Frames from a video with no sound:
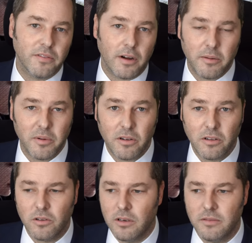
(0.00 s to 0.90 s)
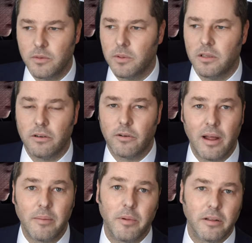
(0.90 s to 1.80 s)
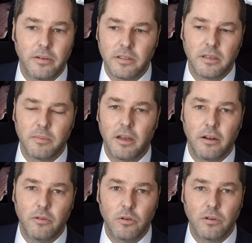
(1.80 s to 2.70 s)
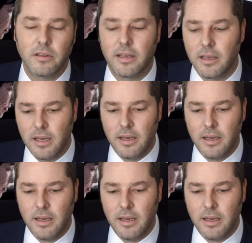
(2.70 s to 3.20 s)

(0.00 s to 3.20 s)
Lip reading: farm girl who lives with her grandmother in some kind of rural thing,